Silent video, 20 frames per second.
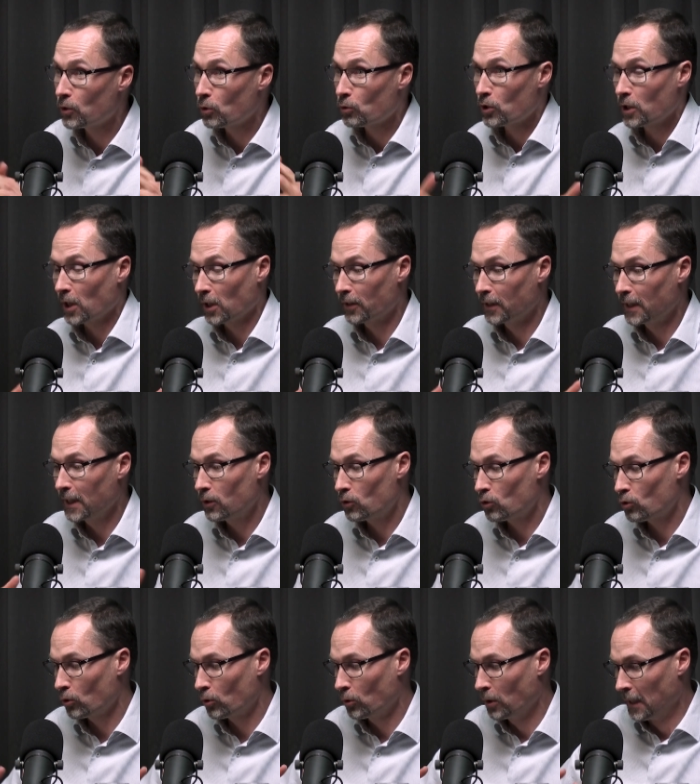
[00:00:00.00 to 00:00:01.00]
still need
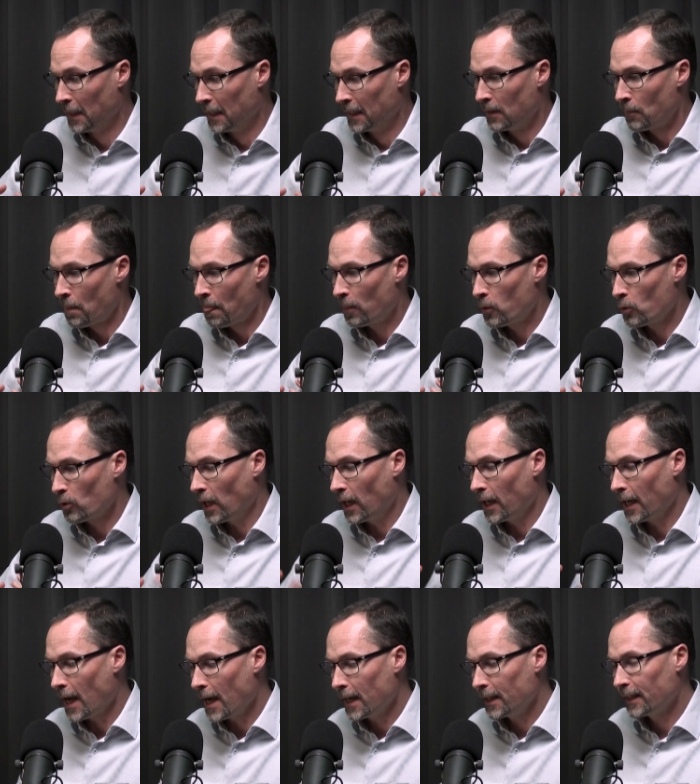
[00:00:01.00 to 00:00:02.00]
to
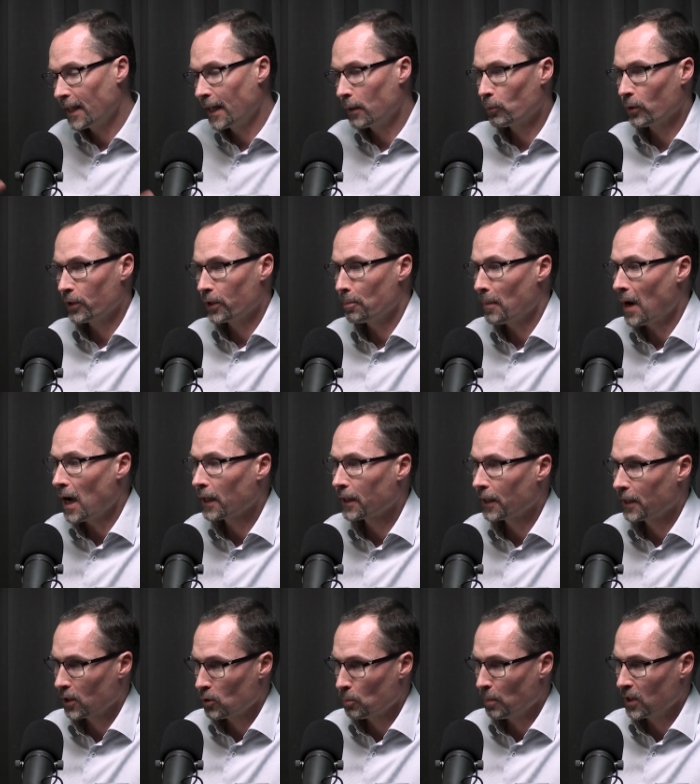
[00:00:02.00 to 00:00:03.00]
align that with the
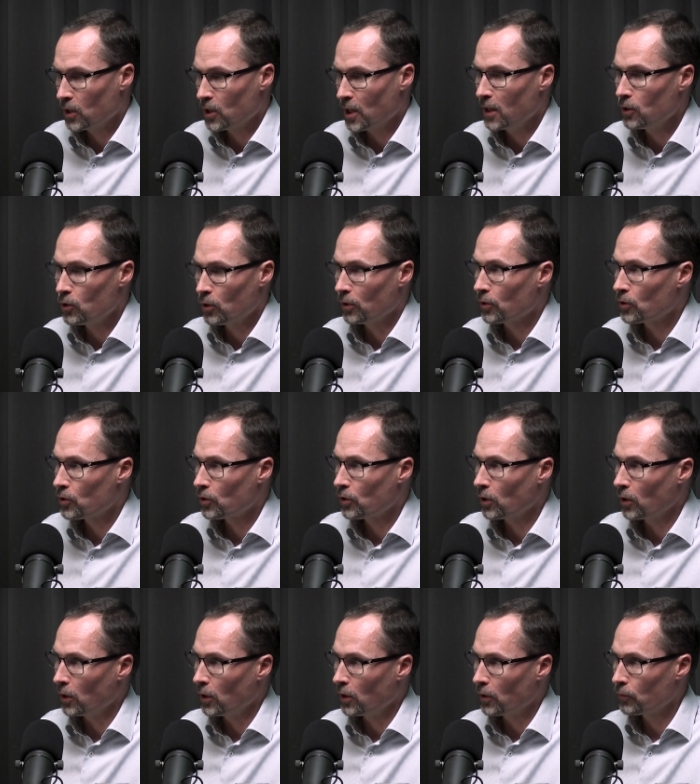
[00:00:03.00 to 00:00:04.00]
market expectations.
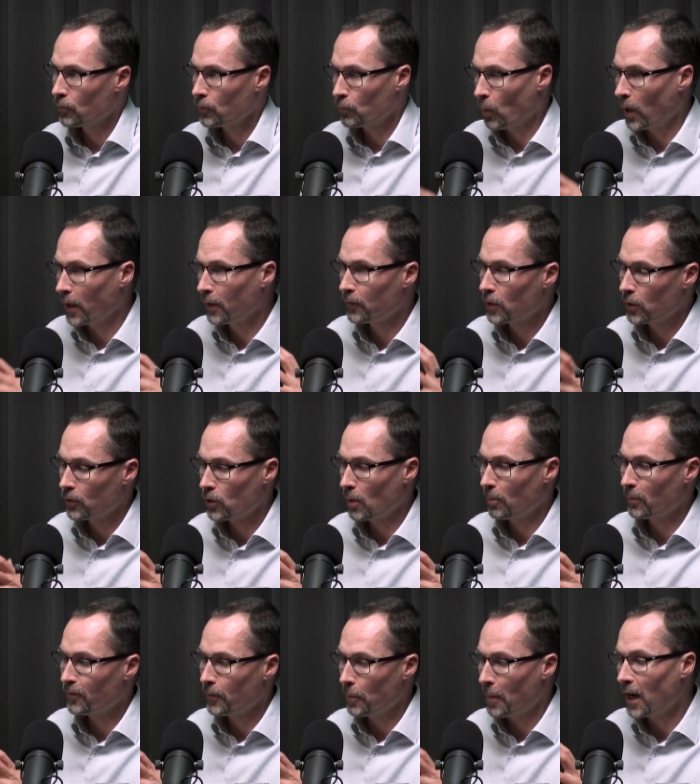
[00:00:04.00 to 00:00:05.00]

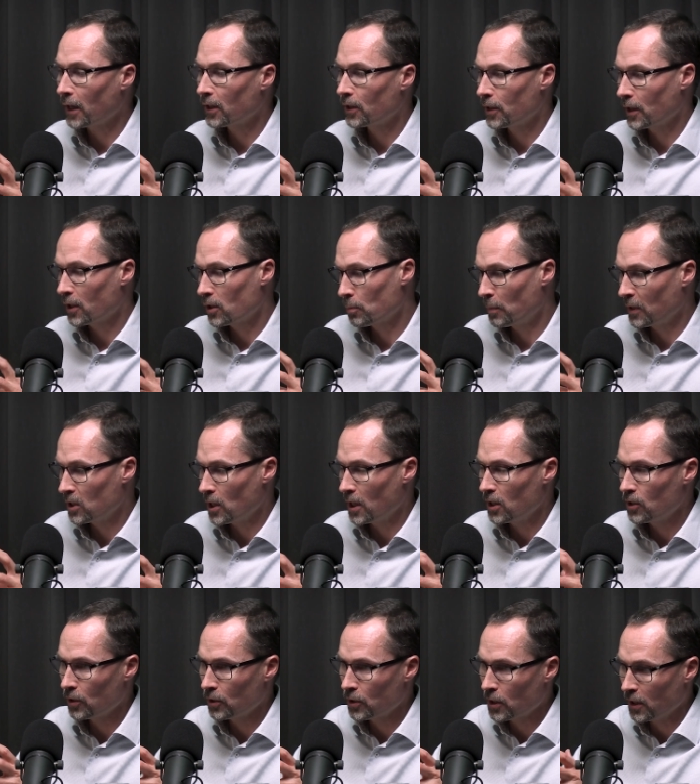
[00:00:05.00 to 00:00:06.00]
Some of the market
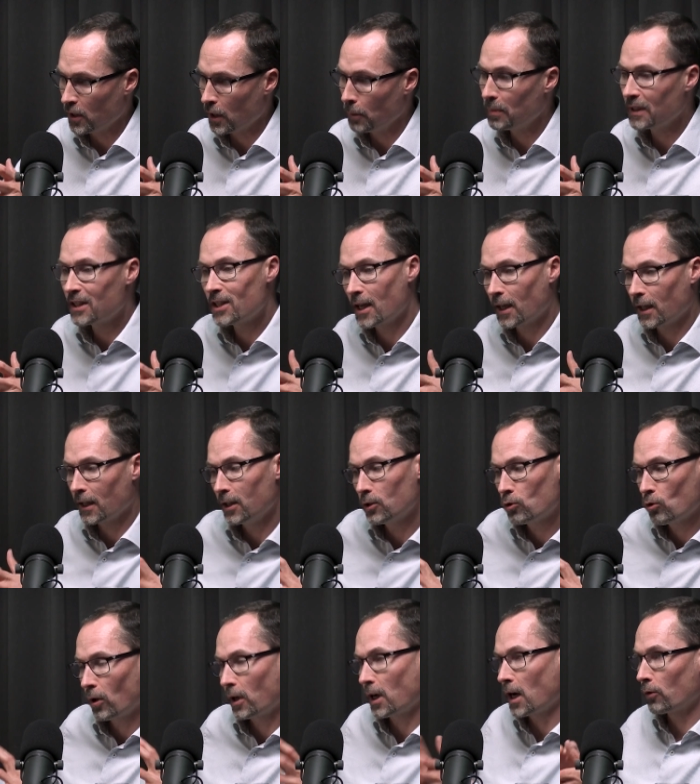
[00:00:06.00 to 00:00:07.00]
expectations can then be taken
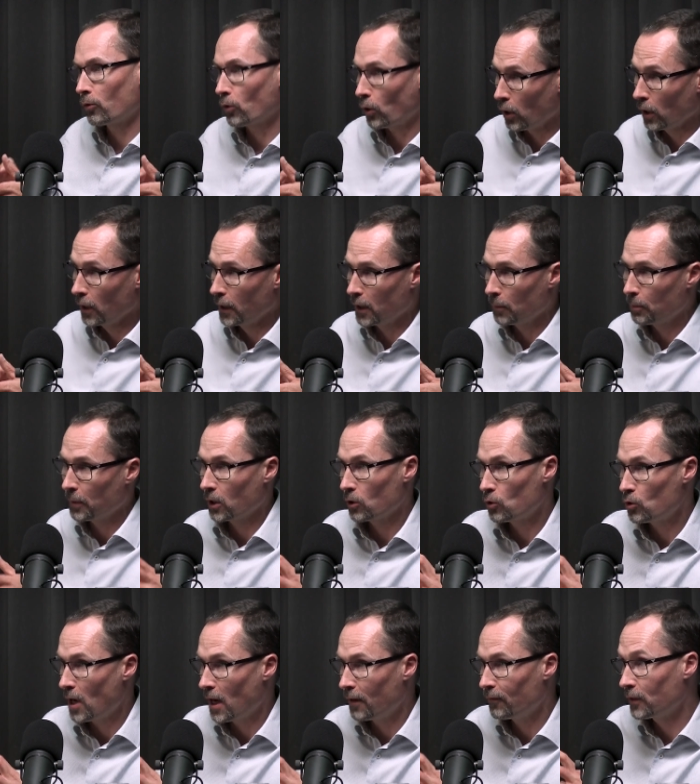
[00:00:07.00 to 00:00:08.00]
into account earlier
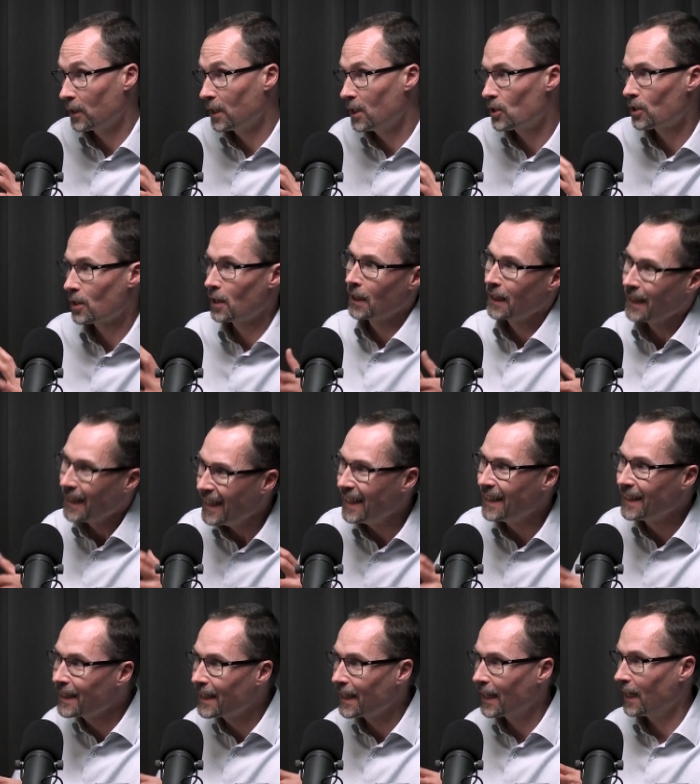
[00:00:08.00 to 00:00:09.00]
because you have these
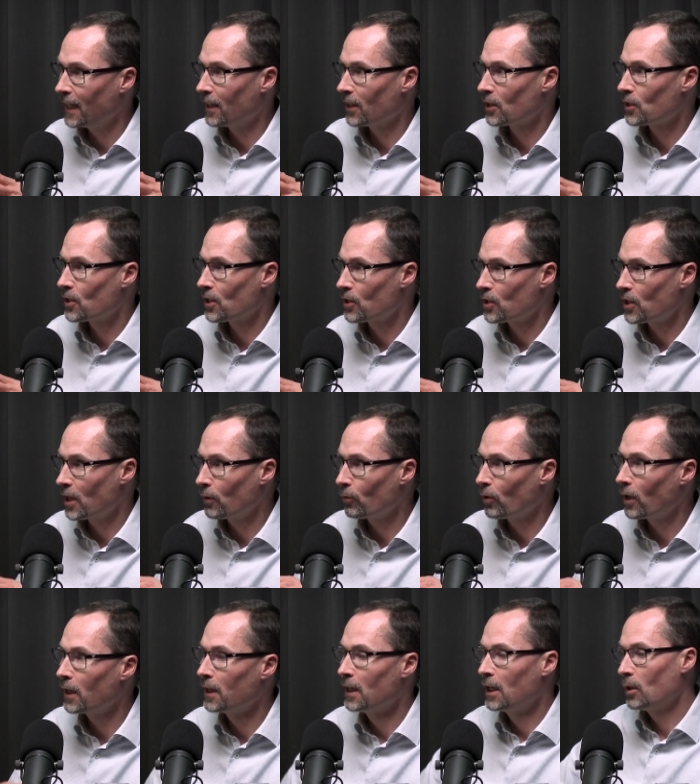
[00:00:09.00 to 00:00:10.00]
indicators,
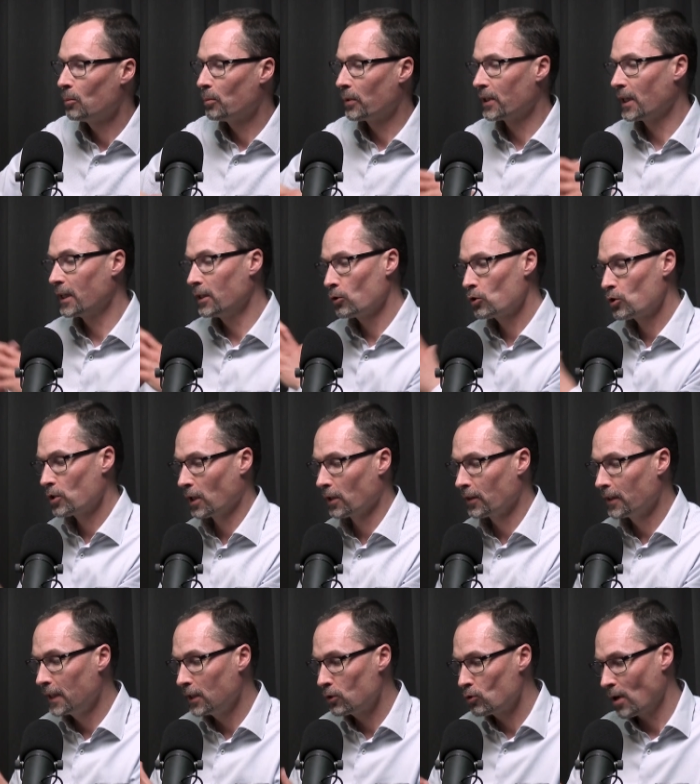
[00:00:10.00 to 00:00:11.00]
etc. But then you still
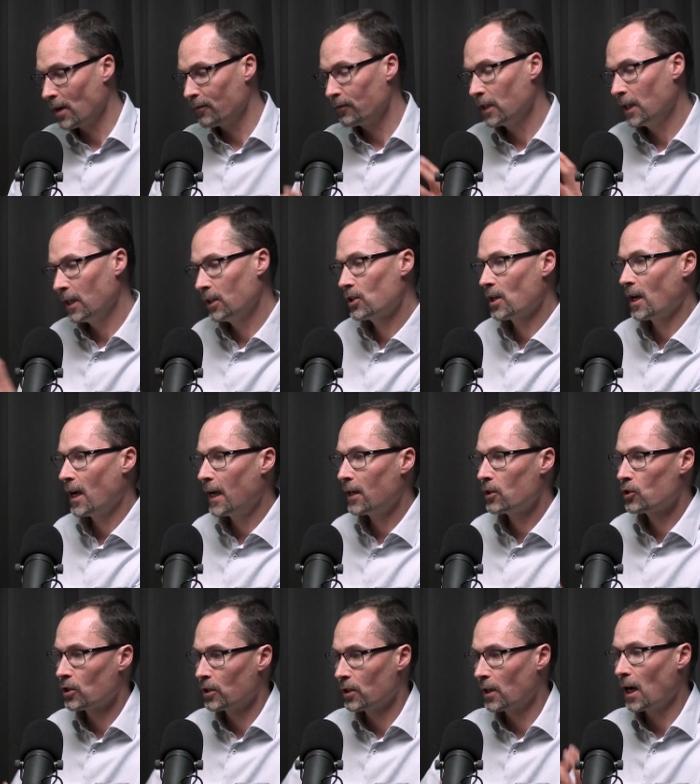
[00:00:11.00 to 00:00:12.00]
need to have the
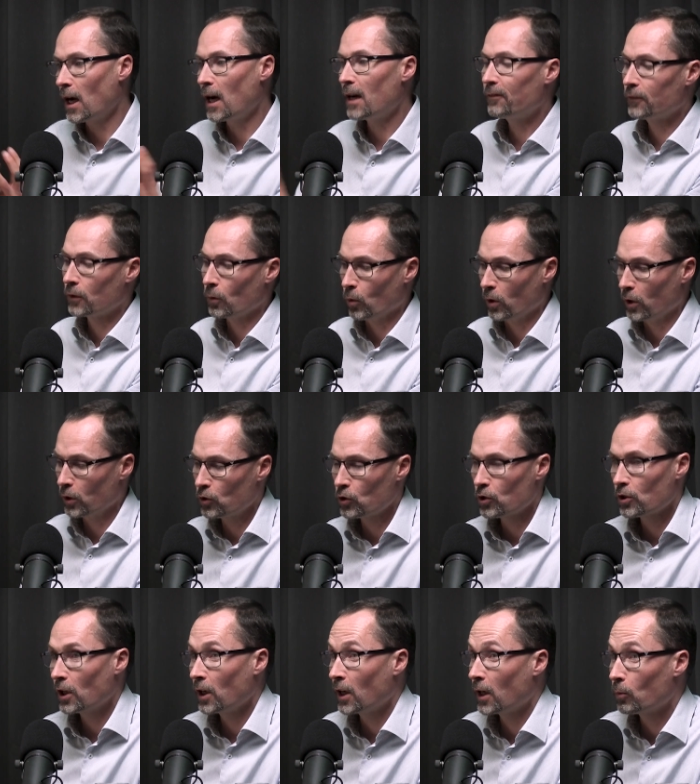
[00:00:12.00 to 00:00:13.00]
interaction
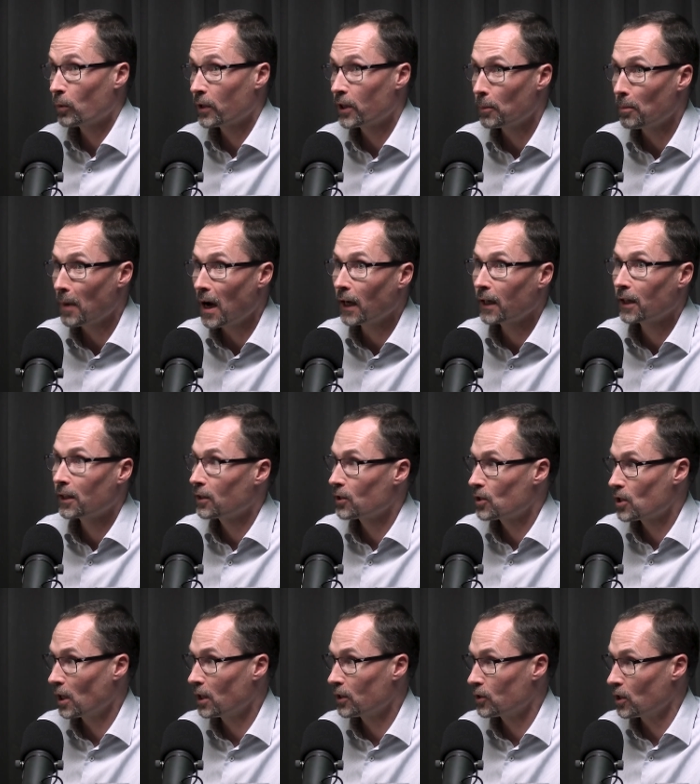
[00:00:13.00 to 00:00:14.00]
afterwards with the market
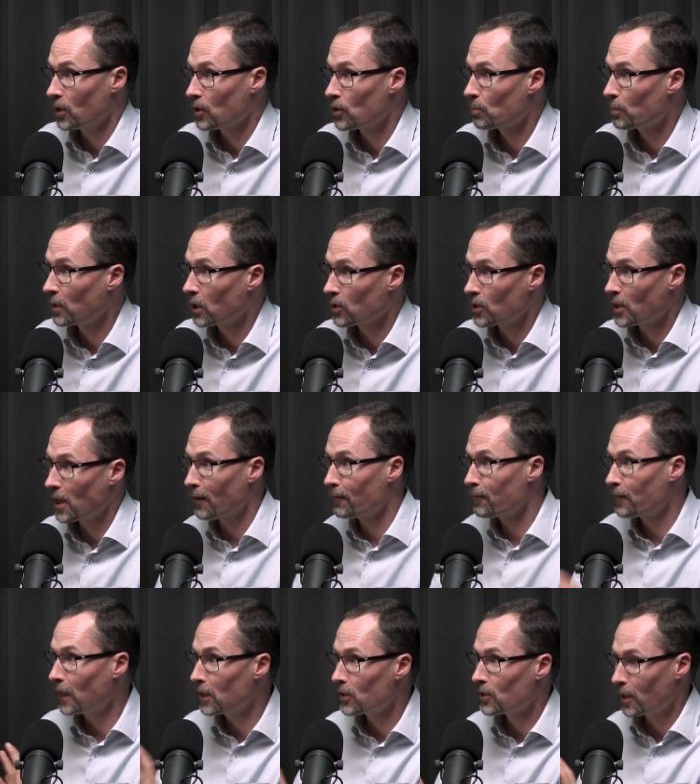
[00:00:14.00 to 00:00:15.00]
intelligence, because there are
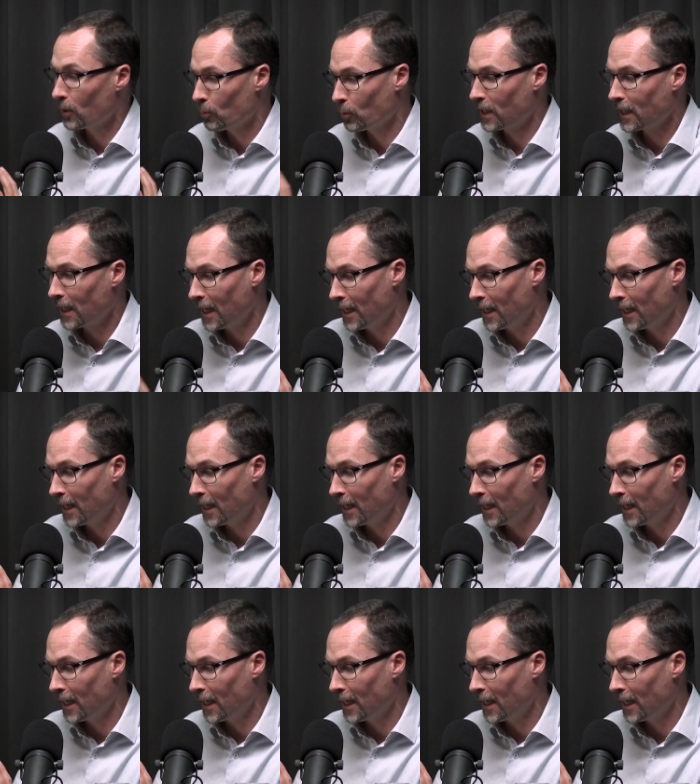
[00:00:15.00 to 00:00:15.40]
things that